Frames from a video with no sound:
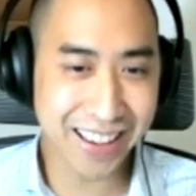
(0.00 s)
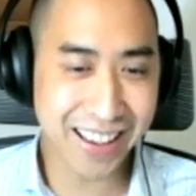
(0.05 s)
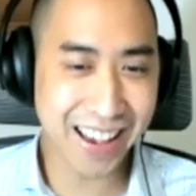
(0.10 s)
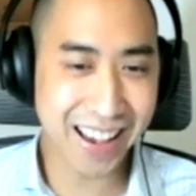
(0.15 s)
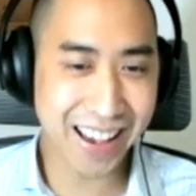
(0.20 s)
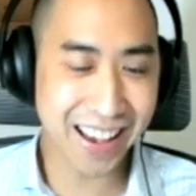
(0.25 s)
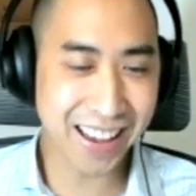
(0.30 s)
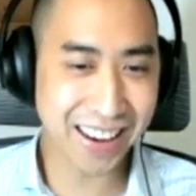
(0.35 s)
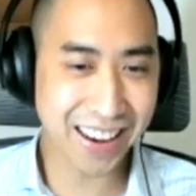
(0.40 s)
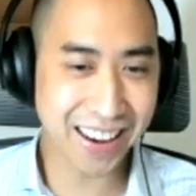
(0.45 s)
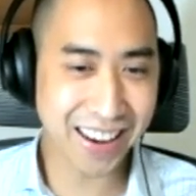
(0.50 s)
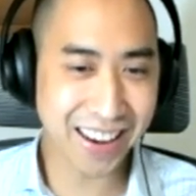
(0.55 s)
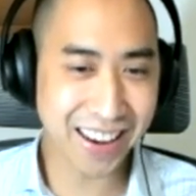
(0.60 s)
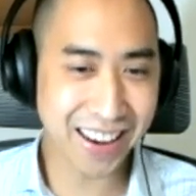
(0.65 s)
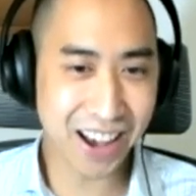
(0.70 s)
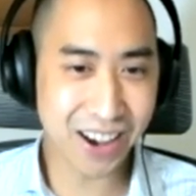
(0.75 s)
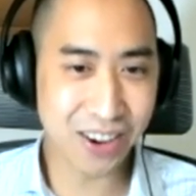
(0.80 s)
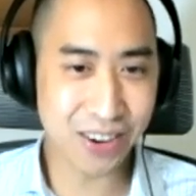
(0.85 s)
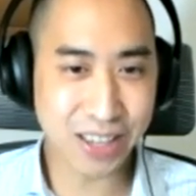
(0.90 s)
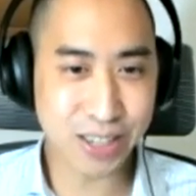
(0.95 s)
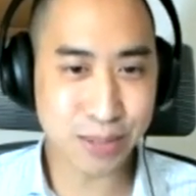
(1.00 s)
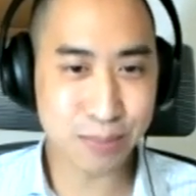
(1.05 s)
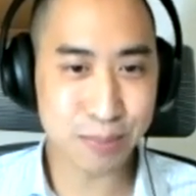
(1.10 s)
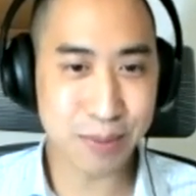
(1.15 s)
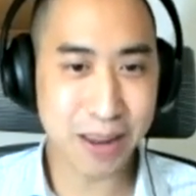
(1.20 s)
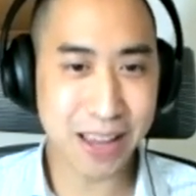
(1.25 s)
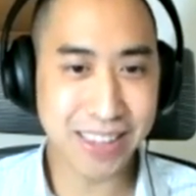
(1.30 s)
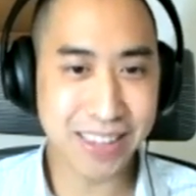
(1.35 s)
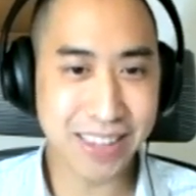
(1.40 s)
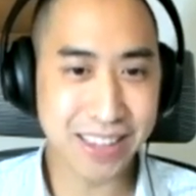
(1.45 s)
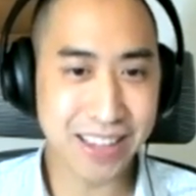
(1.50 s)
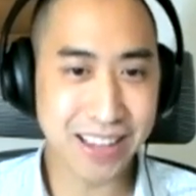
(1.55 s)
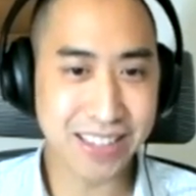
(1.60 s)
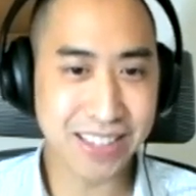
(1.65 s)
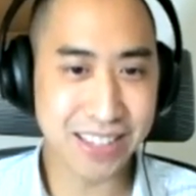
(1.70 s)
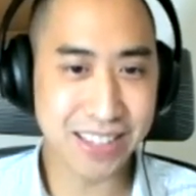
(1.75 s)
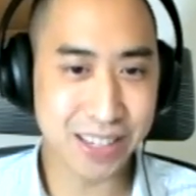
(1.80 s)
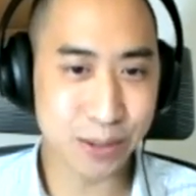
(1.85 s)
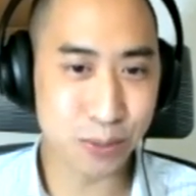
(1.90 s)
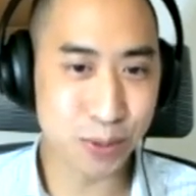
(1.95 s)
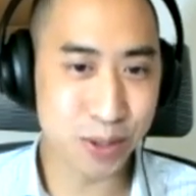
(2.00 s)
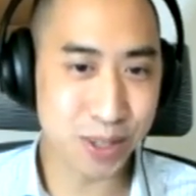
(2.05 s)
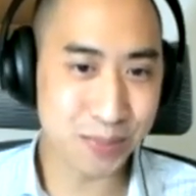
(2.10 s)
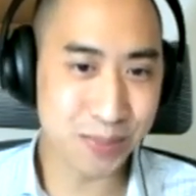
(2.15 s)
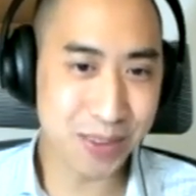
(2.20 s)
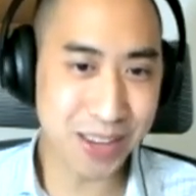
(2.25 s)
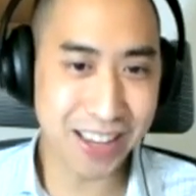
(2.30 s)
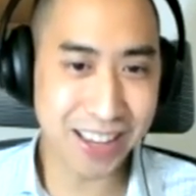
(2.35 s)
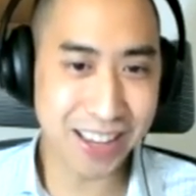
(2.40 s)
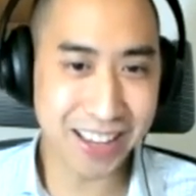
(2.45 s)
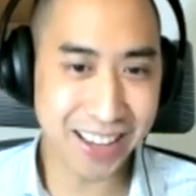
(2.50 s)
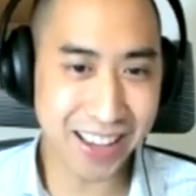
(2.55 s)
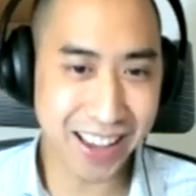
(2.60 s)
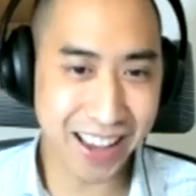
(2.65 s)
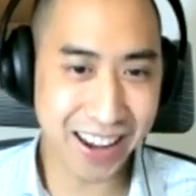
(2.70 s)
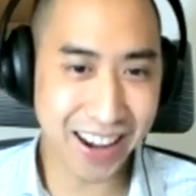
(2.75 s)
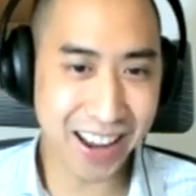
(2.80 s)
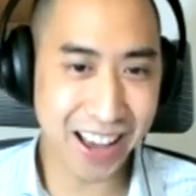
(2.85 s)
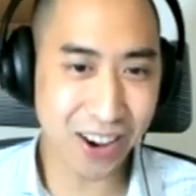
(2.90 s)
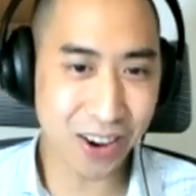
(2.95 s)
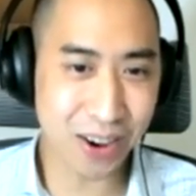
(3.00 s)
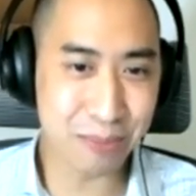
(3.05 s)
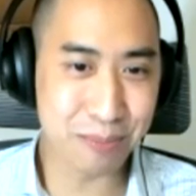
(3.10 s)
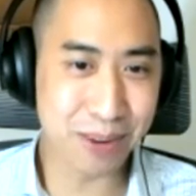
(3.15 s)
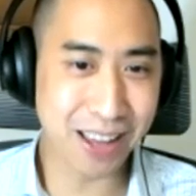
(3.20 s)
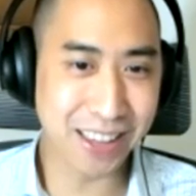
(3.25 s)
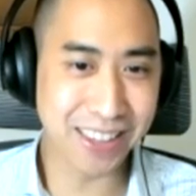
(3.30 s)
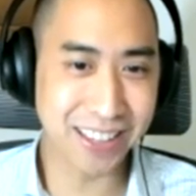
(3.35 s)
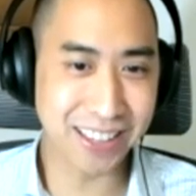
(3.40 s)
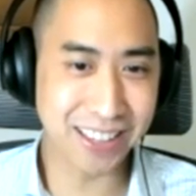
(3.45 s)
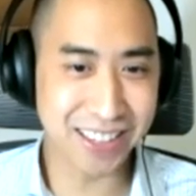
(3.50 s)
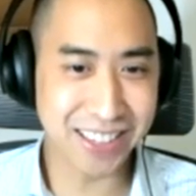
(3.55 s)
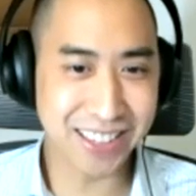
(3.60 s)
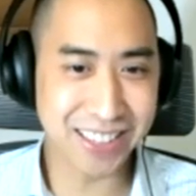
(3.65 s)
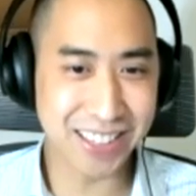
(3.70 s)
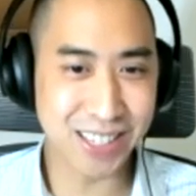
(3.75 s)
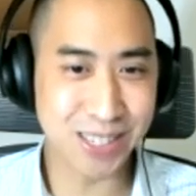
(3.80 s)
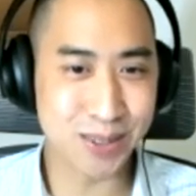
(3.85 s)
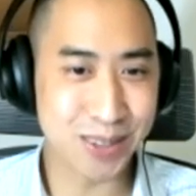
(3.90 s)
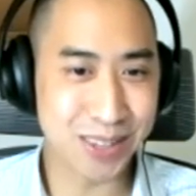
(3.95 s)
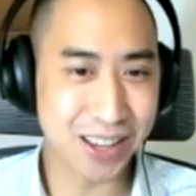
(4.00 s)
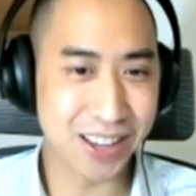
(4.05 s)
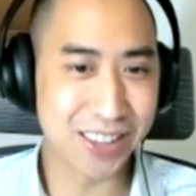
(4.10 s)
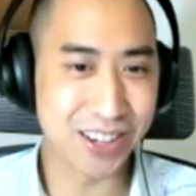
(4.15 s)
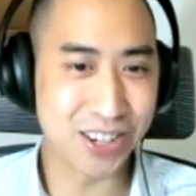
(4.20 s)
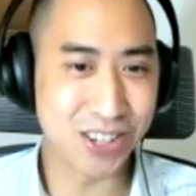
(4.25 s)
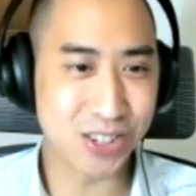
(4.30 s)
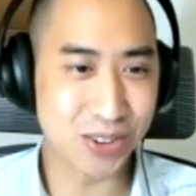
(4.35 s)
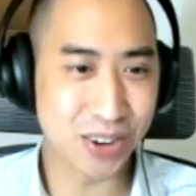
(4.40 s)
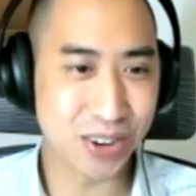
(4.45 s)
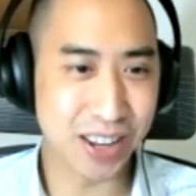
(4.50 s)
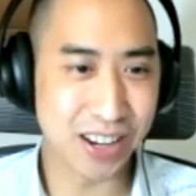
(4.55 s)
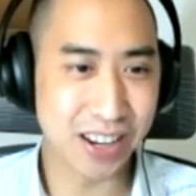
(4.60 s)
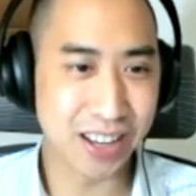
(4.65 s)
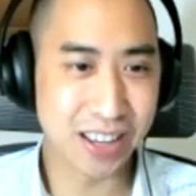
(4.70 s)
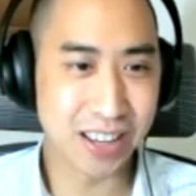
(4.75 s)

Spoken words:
and how he has planted that seed with me, and how I'm planting these seeds with others, right?